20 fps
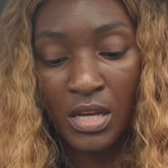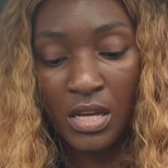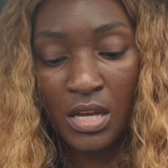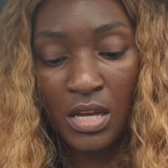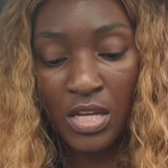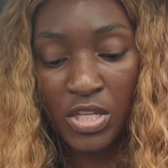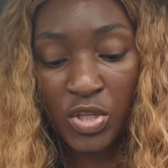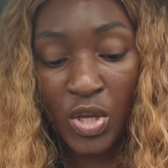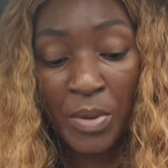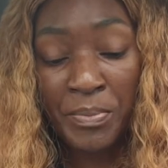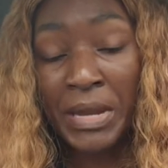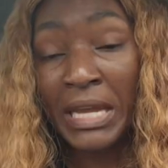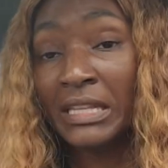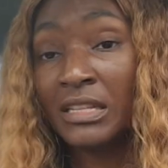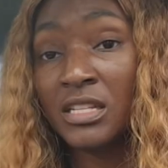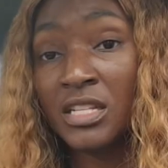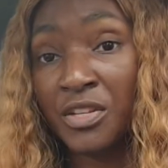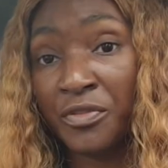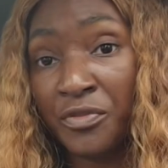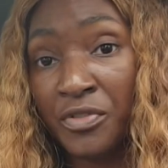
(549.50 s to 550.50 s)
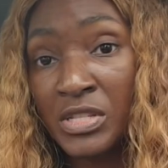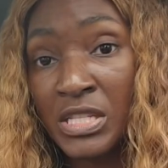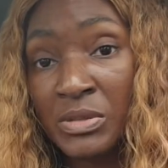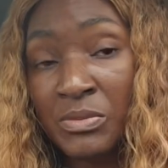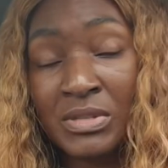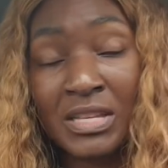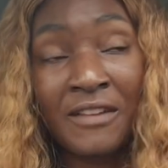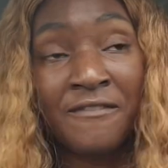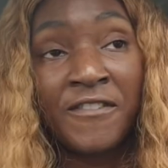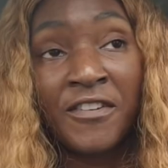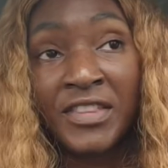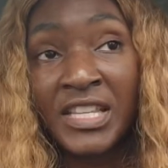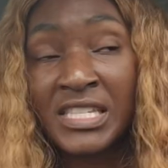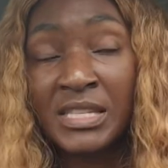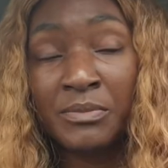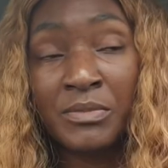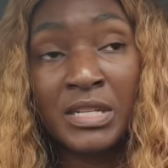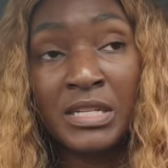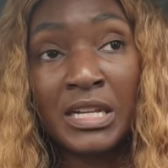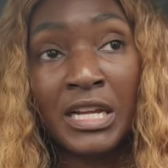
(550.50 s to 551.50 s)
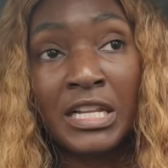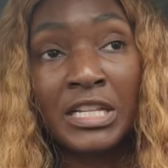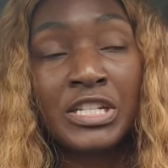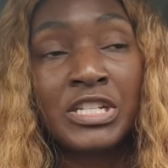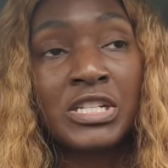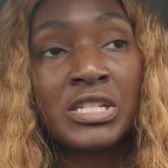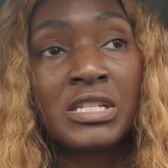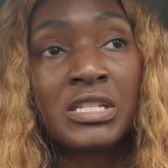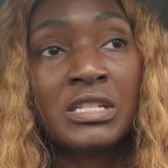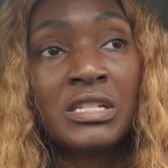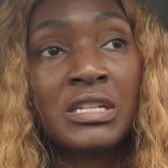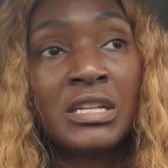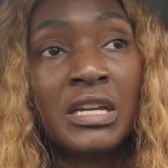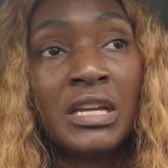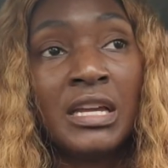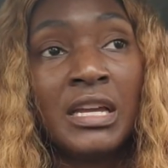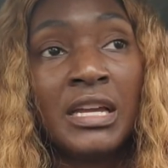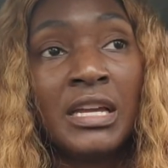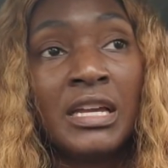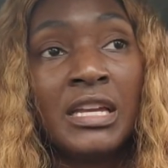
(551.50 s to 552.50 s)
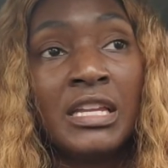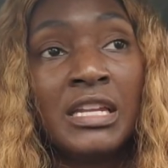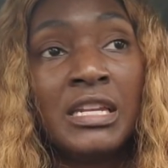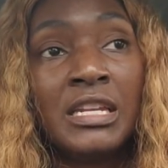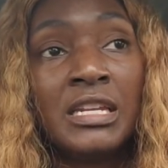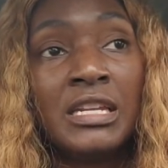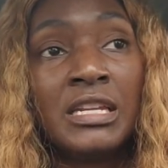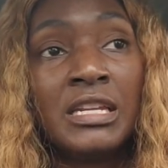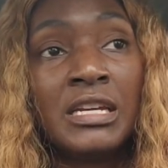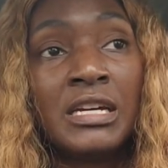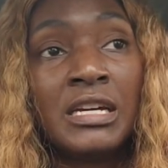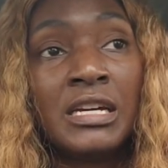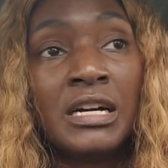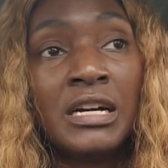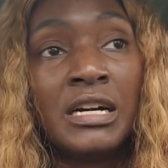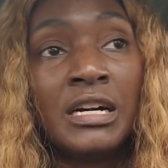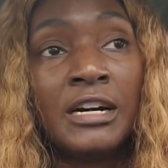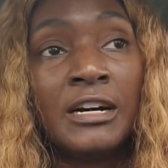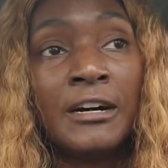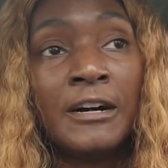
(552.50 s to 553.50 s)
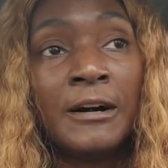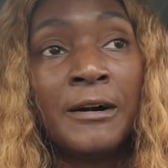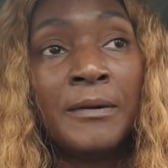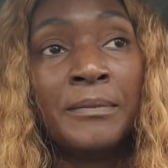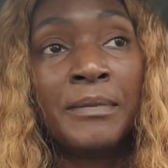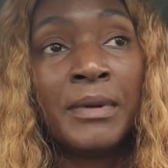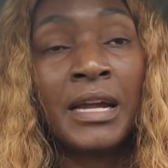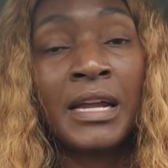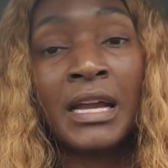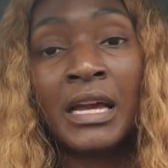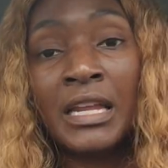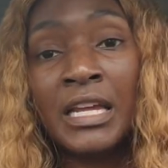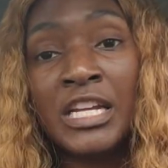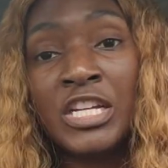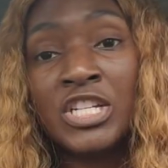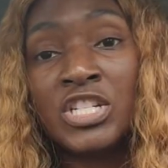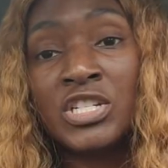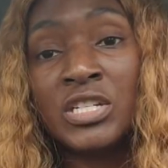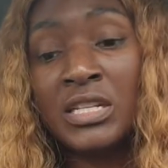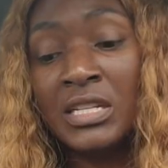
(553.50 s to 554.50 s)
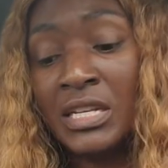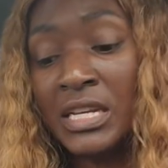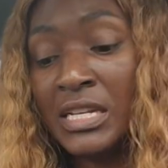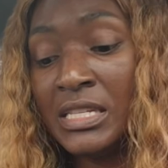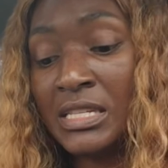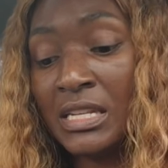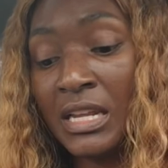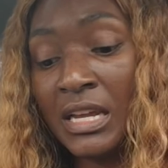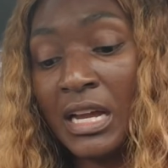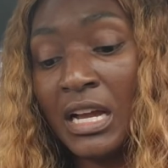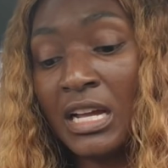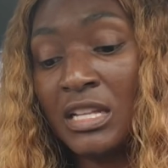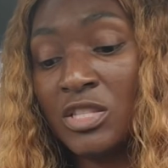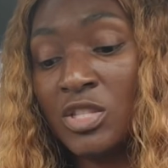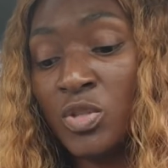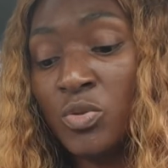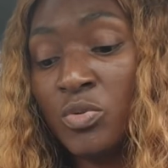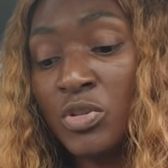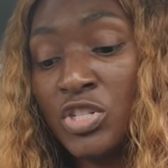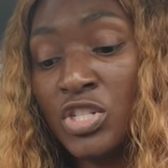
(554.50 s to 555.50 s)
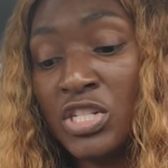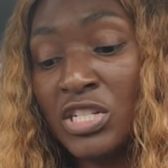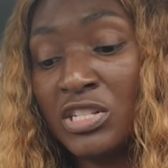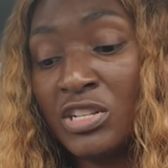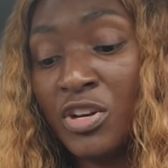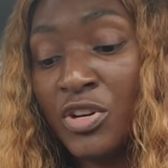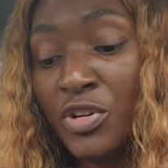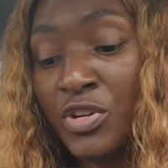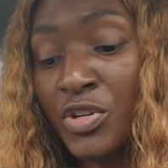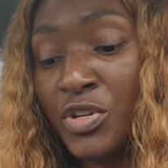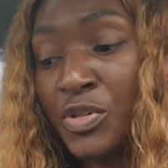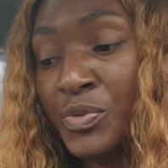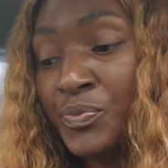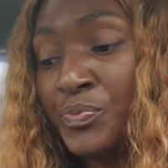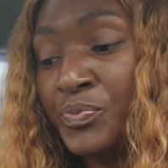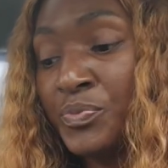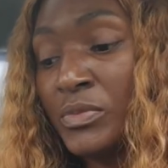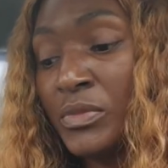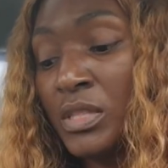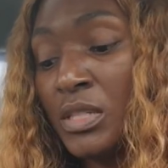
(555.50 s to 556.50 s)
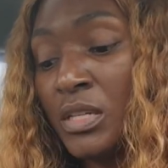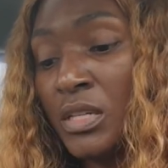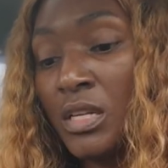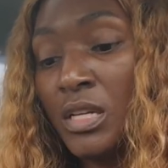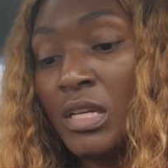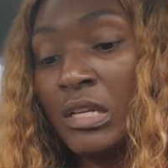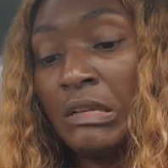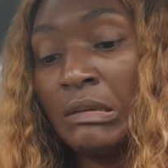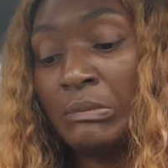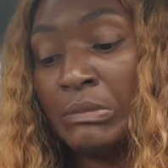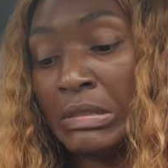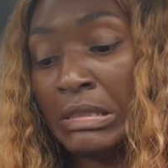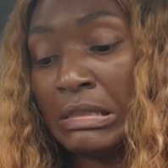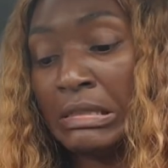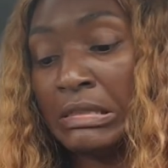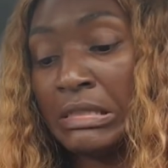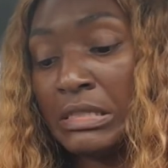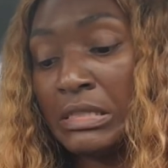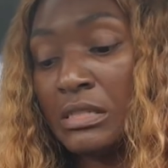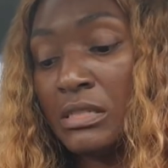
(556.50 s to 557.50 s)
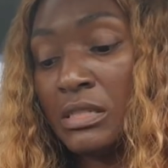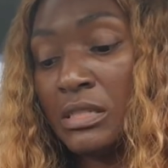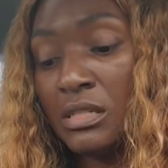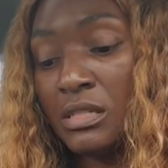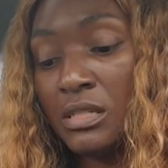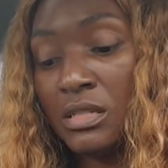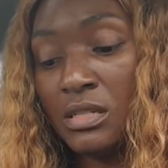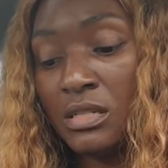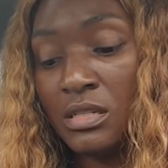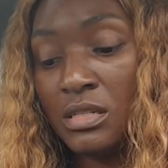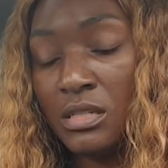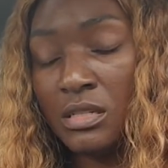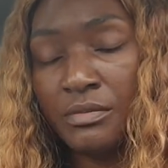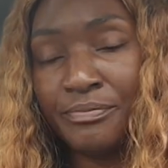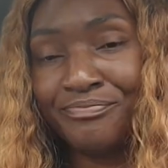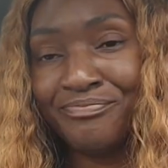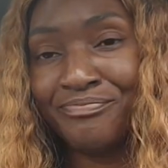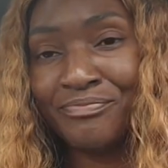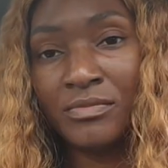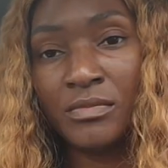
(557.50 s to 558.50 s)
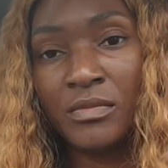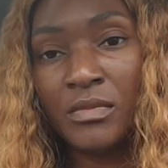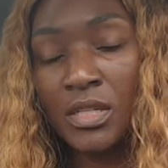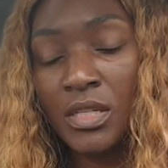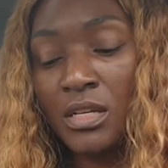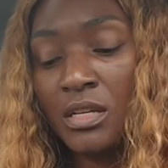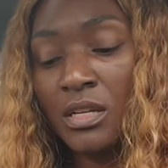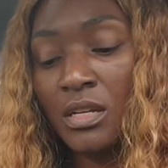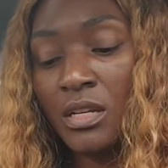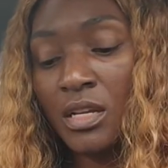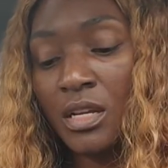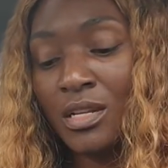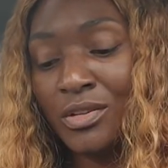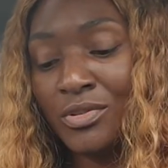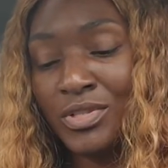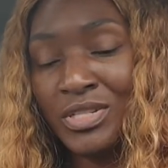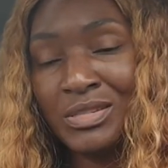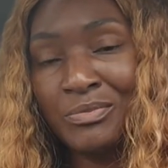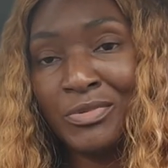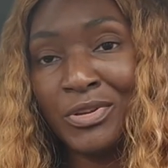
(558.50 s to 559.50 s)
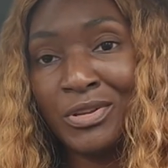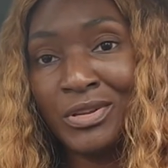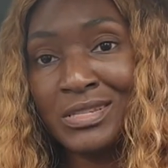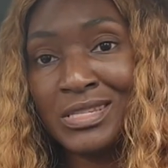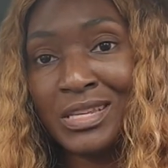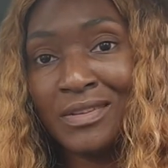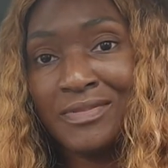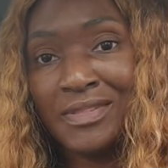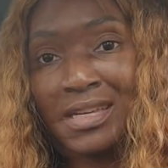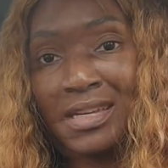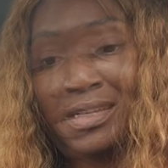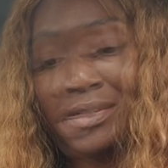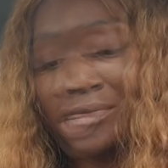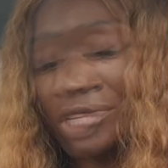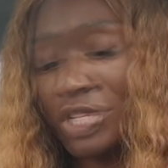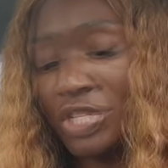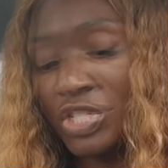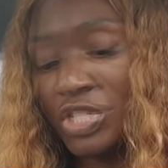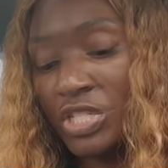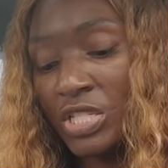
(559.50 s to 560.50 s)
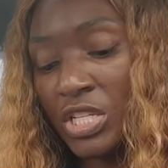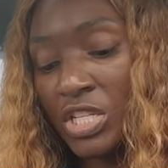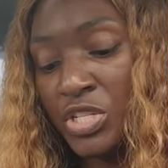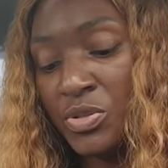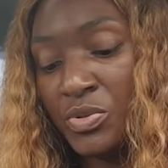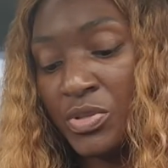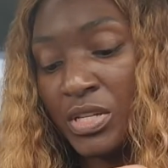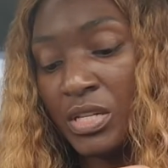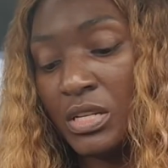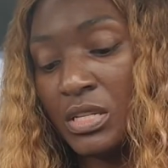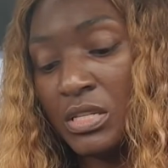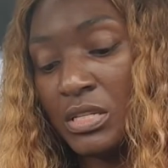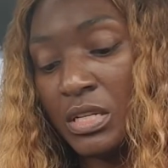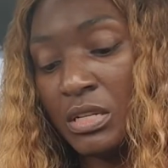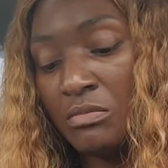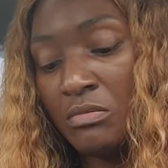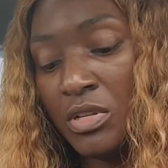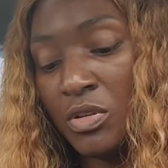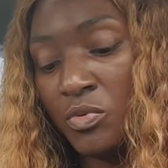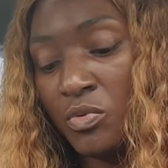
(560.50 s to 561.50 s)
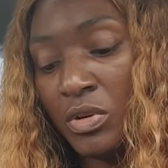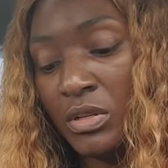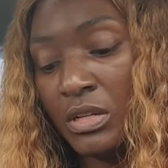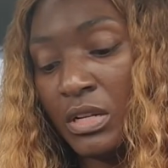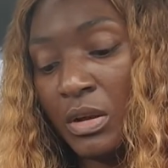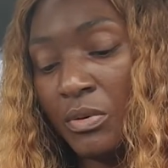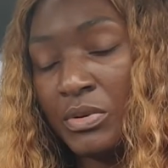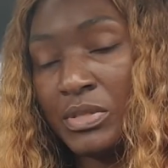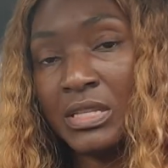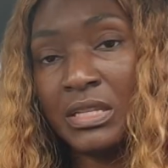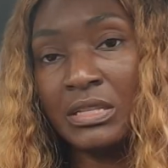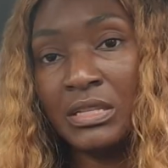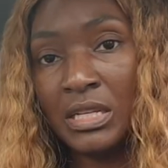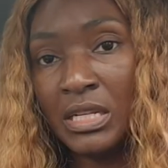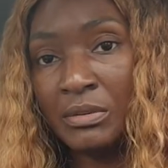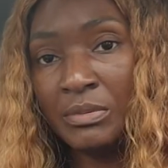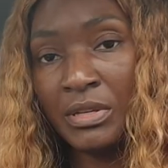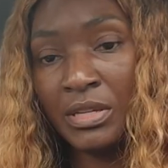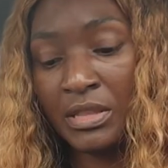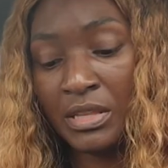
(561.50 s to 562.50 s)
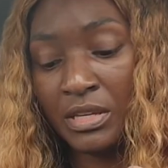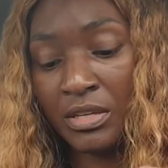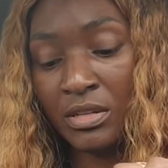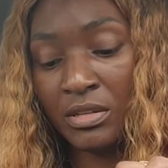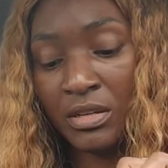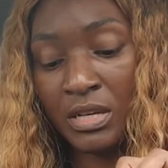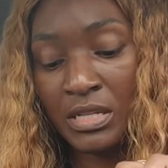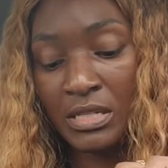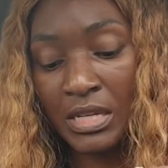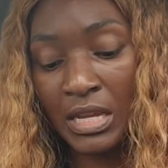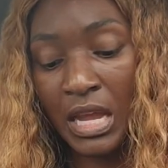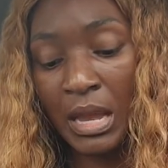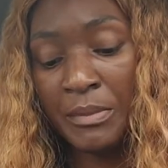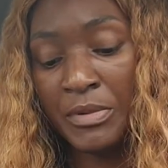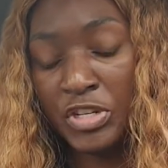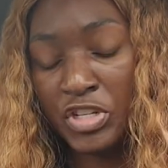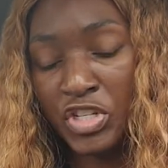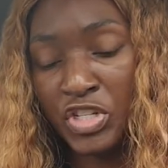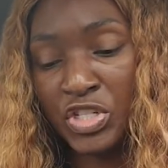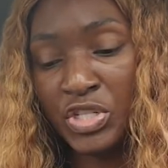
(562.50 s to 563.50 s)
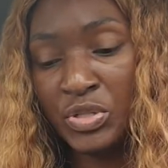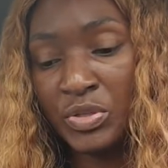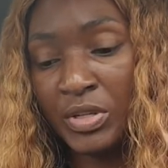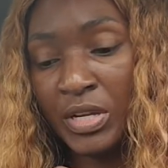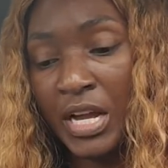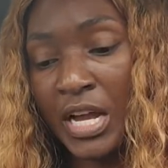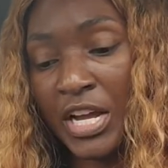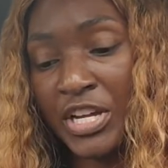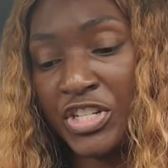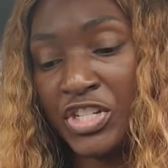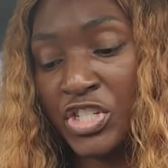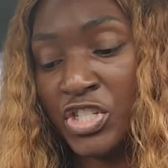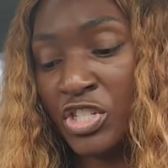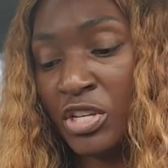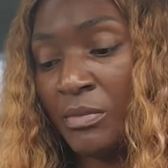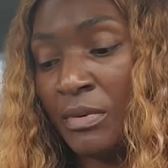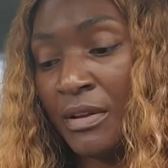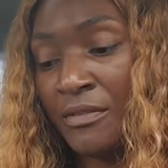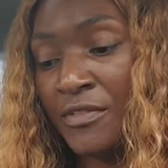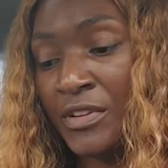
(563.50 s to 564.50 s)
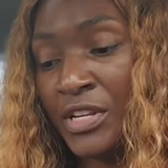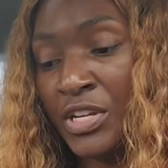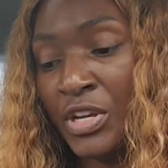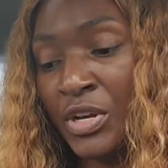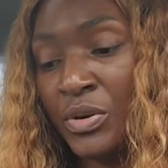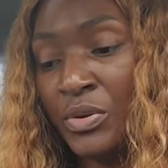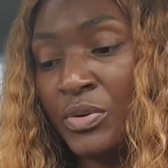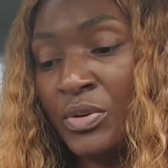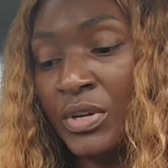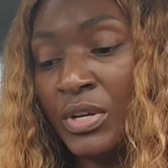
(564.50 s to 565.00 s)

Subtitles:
So I paid the difference. It was like 50 something dollars. And I got HD lace and I got 2 inches longer because, you know, it's to be on the safe side. She said she was gonna send me one that was a little bit thicker because like I mentioned to you guys, she saw my video.